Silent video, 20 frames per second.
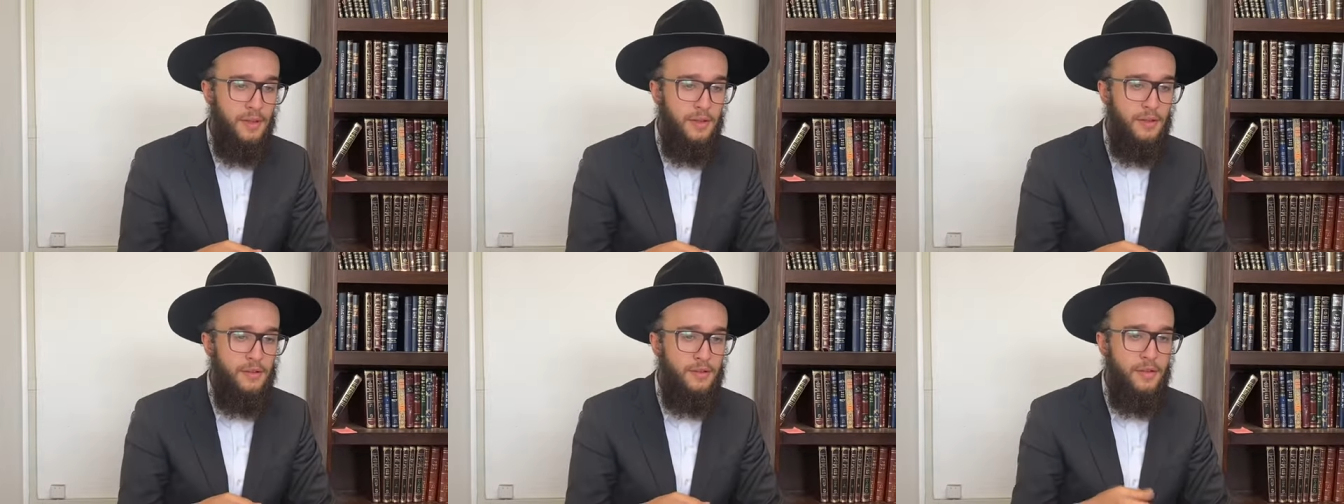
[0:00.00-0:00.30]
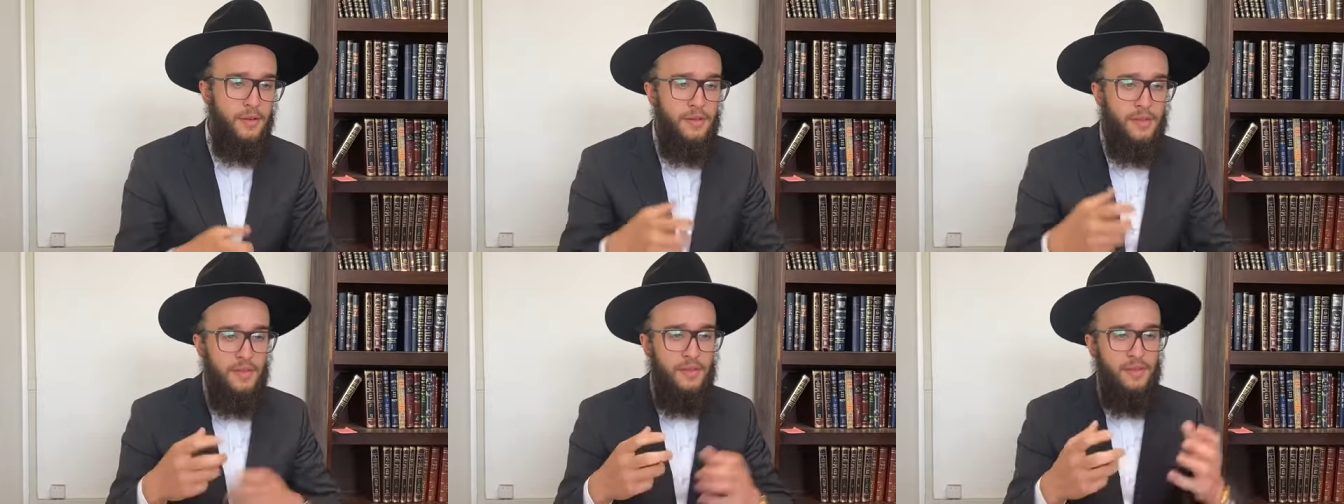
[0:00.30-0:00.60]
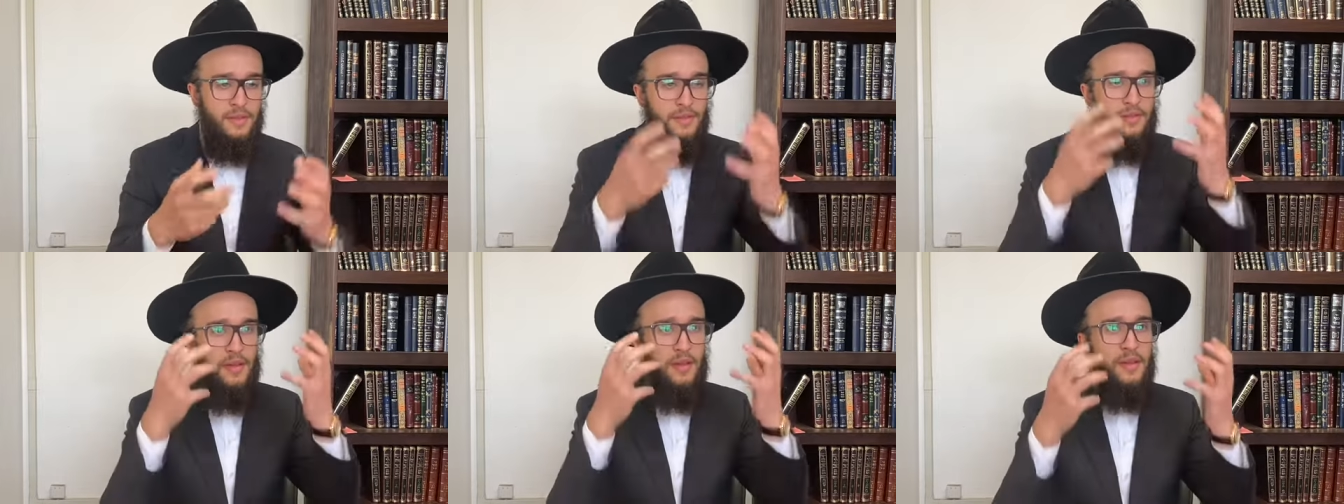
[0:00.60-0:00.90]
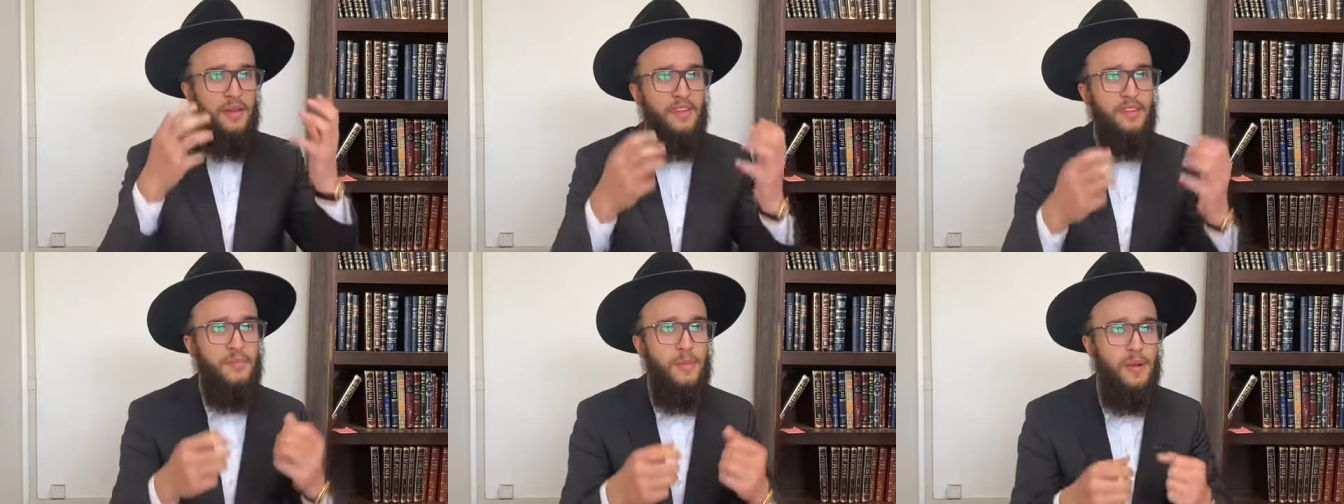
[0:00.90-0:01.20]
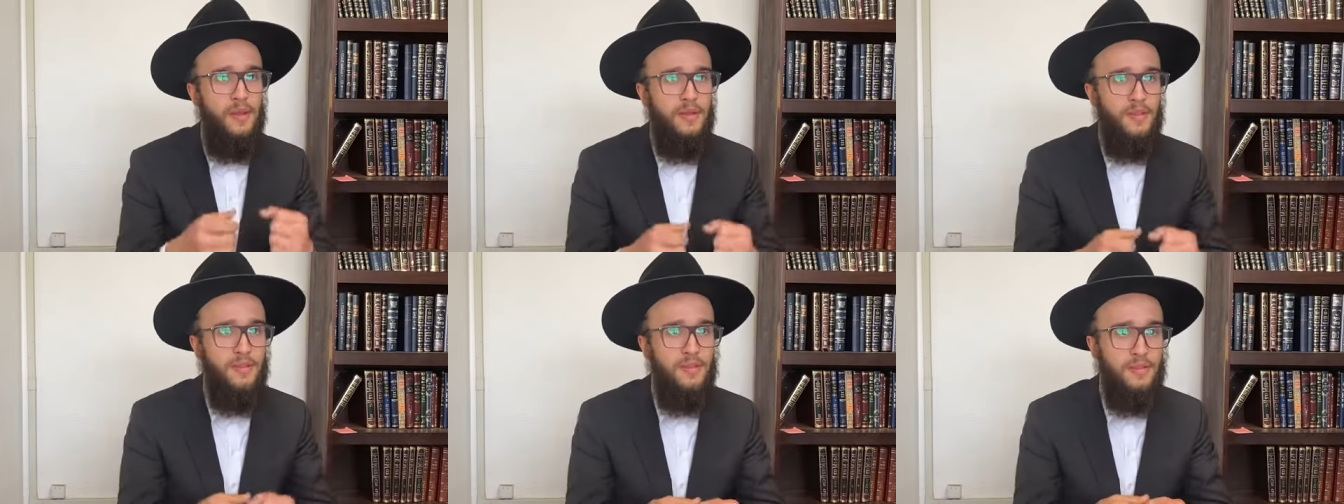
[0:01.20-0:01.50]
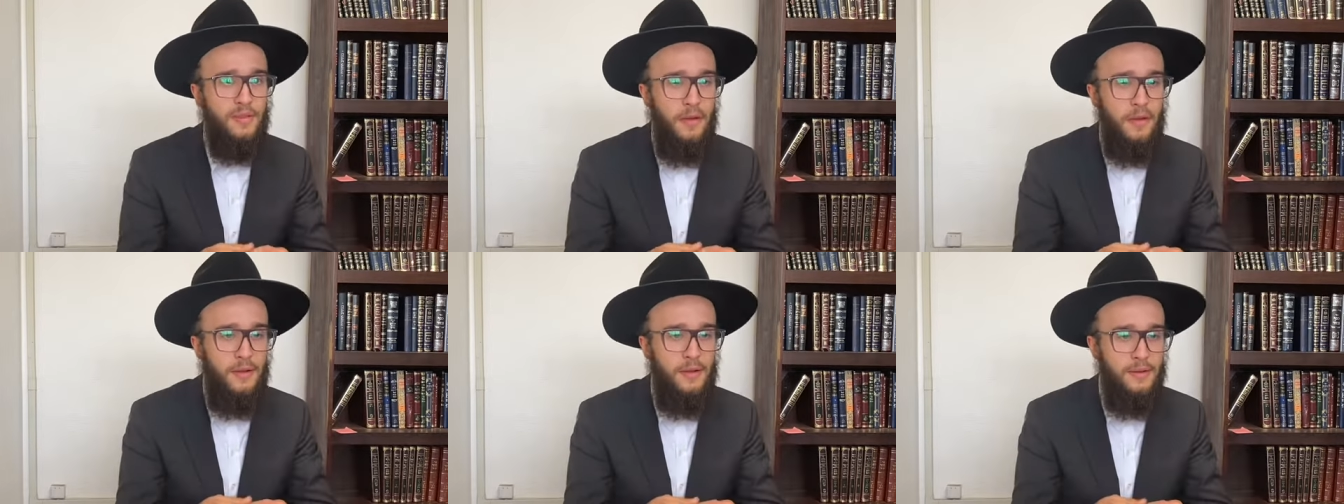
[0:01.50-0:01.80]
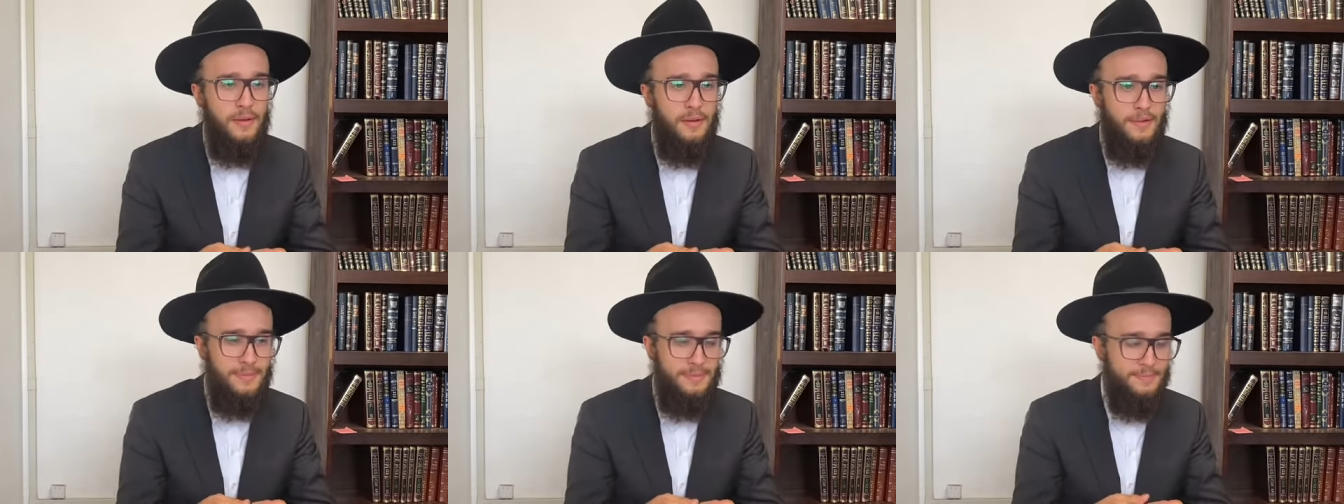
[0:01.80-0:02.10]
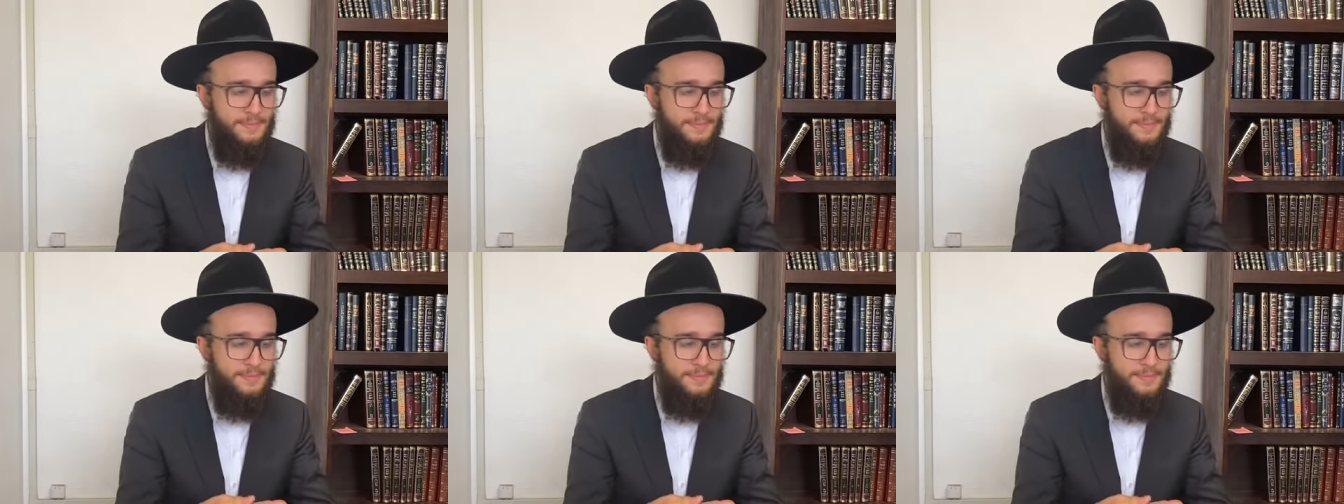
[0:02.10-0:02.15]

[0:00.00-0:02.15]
So this very smart scholar